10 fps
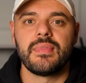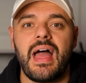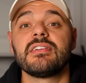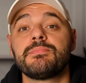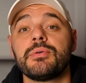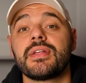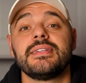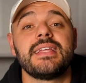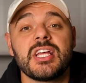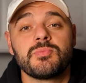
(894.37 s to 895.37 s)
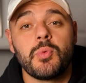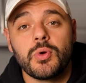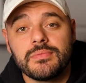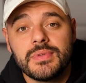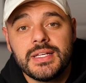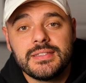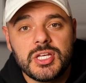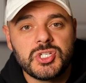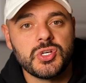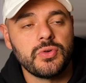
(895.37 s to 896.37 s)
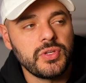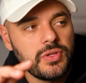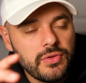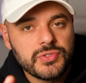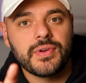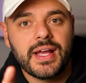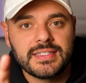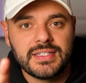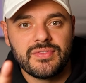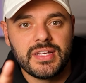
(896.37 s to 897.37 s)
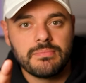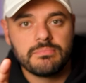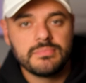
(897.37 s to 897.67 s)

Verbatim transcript: I was building a dashboard that showed user activity.